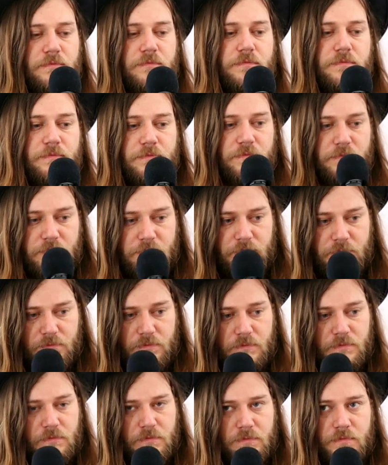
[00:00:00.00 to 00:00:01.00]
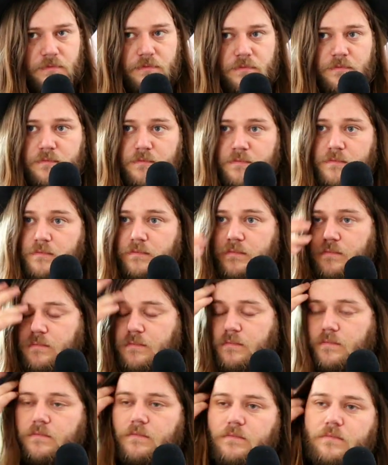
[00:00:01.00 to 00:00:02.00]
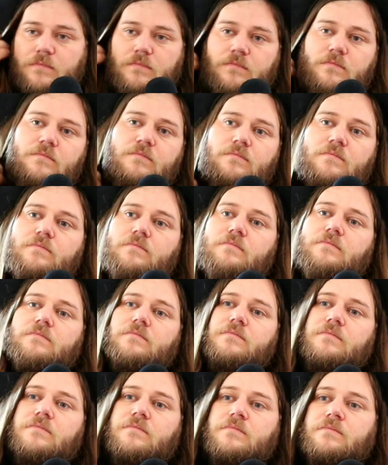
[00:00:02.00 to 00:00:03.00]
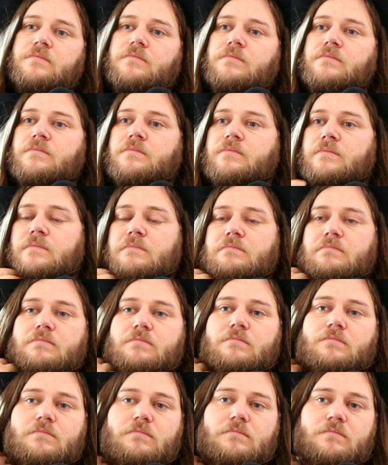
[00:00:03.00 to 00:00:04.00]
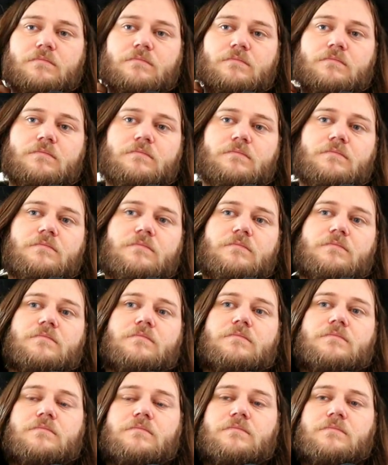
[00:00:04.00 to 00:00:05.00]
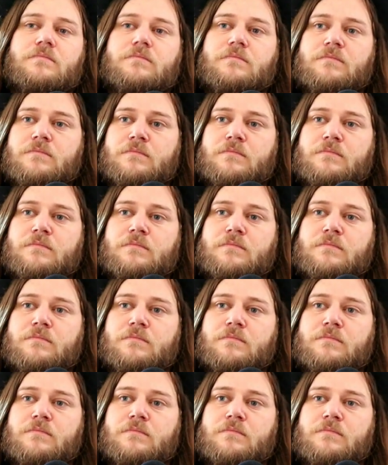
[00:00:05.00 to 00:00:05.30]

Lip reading: [no speech]